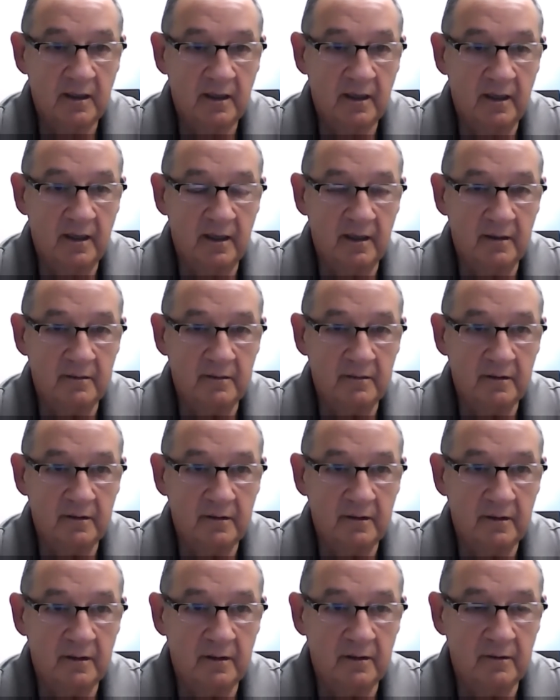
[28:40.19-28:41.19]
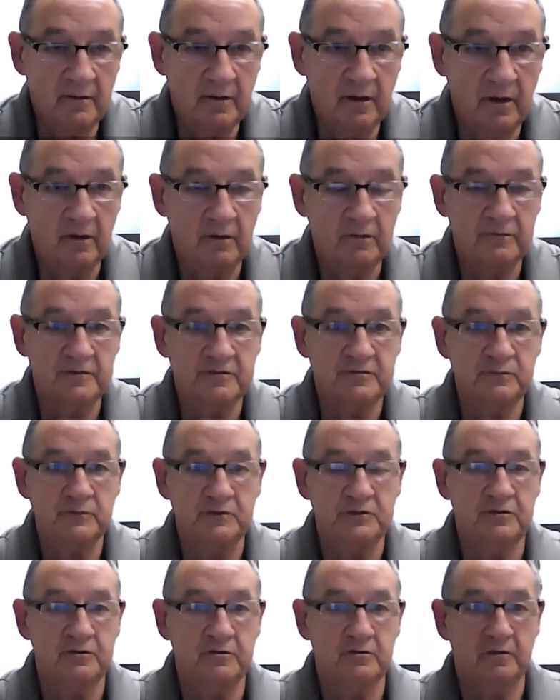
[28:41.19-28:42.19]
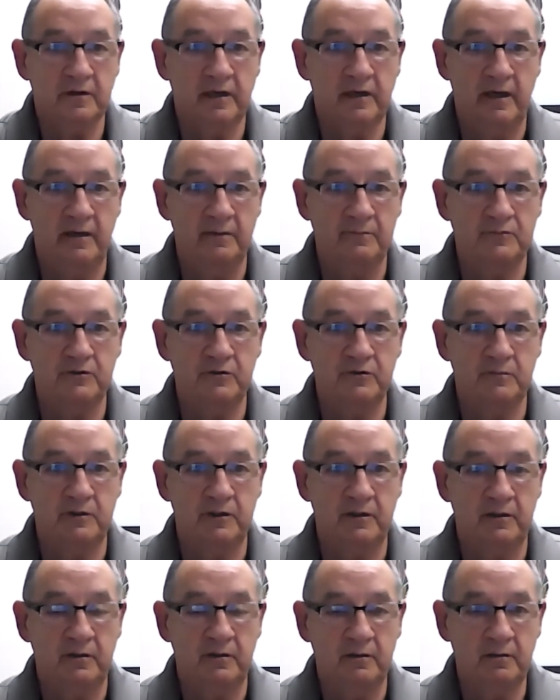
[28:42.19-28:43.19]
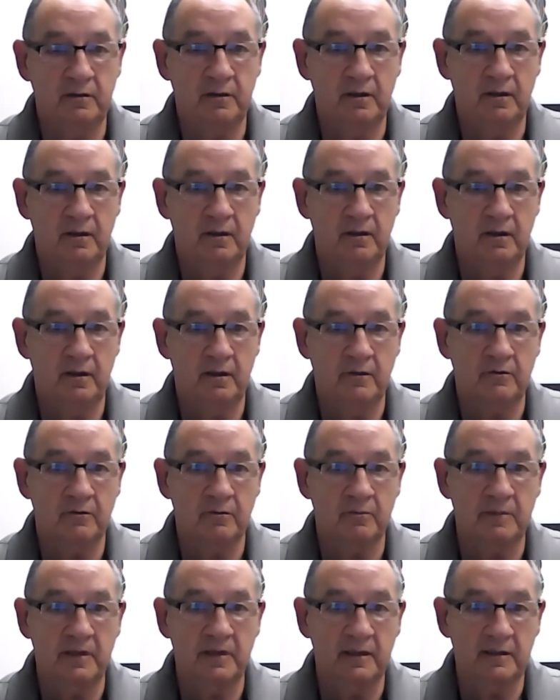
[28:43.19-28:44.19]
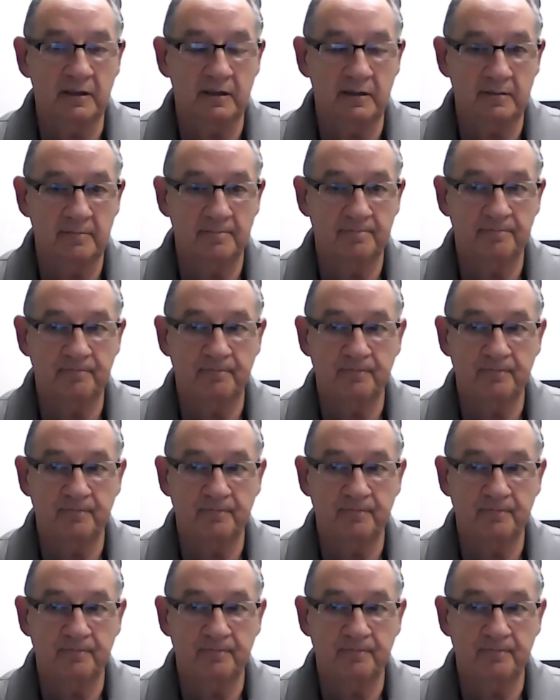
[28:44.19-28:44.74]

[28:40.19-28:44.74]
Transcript: And all this material came to me incrementally.